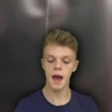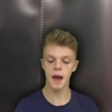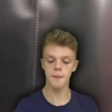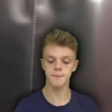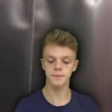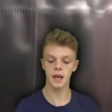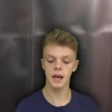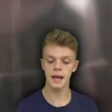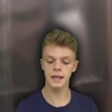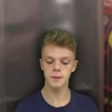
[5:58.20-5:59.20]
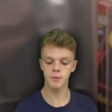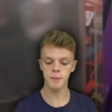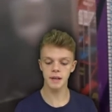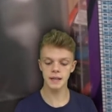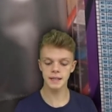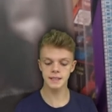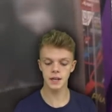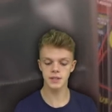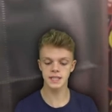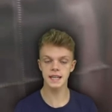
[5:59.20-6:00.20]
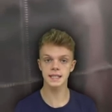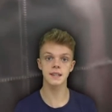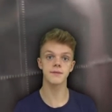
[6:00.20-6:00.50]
um, in the Premier League, so 60